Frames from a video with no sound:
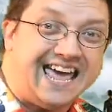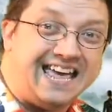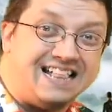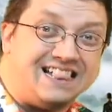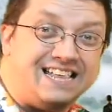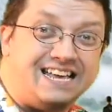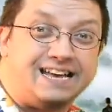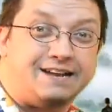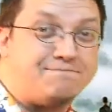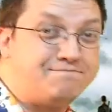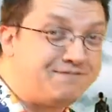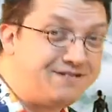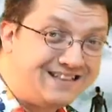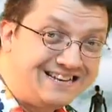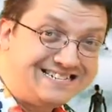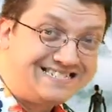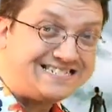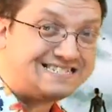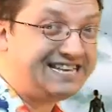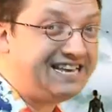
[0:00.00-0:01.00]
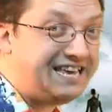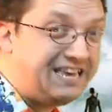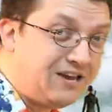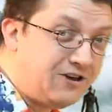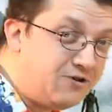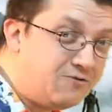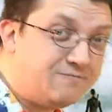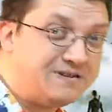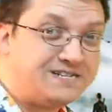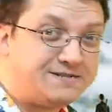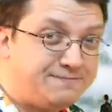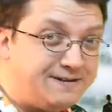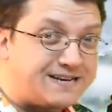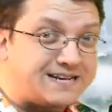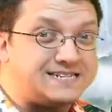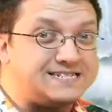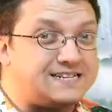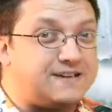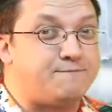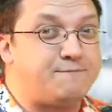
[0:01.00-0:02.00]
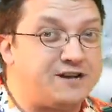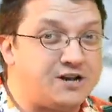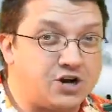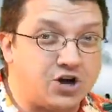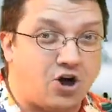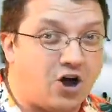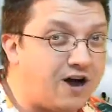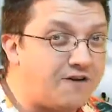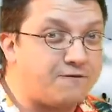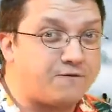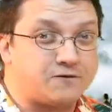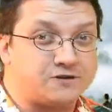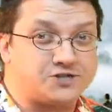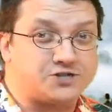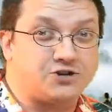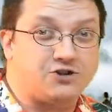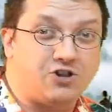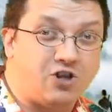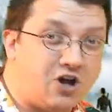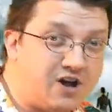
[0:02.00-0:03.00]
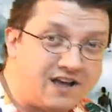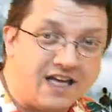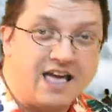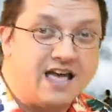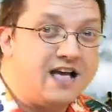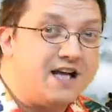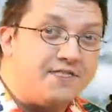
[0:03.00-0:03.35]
alien place to humans because they've been gone for so long,